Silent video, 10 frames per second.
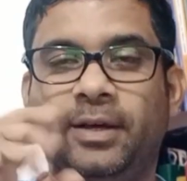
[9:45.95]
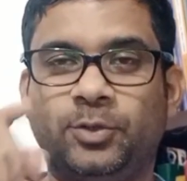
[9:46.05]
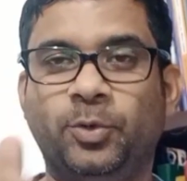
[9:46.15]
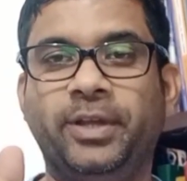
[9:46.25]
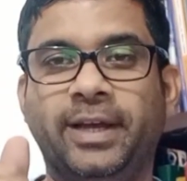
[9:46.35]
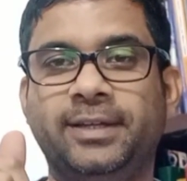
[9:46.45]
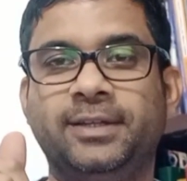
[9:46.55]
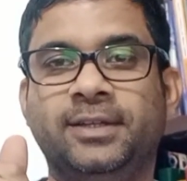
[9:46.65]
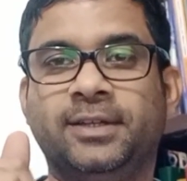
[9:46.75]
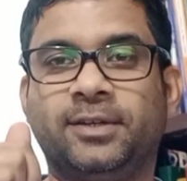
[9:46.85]
Today
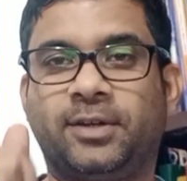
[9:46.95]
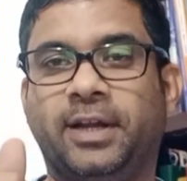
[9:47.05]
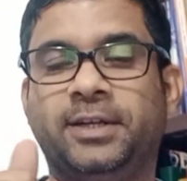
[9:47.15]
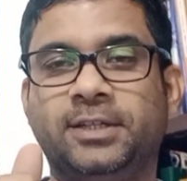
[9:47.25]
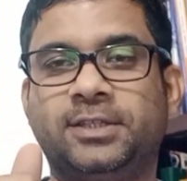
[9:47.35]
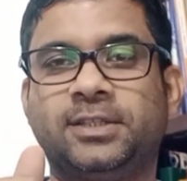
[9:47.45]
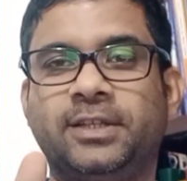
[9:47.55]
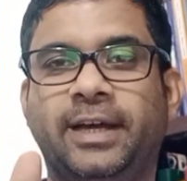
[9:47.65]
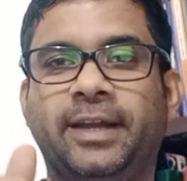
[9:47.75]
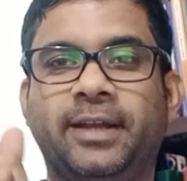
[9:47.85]
I traded
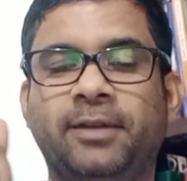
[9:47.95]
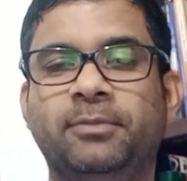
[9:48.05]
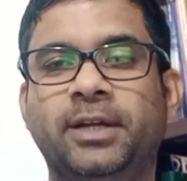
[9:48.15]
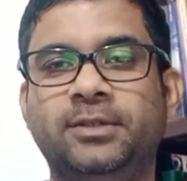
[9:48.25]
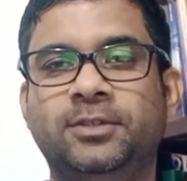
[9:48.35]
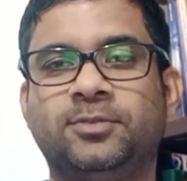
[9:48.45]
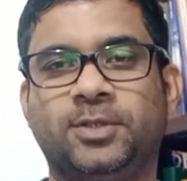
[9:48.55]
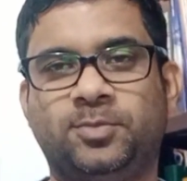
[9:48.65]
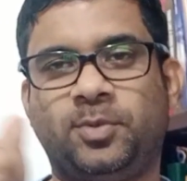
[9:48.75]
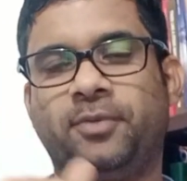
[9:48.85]
and I made this
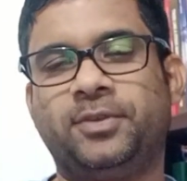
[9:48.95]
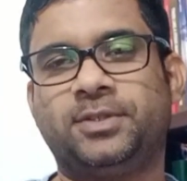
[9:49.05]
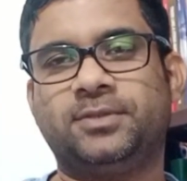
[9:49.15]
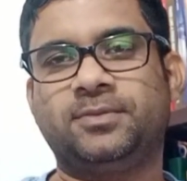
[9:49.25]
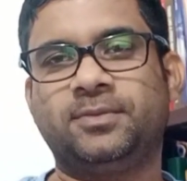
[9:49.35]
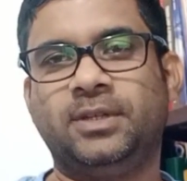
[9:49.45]
much profit.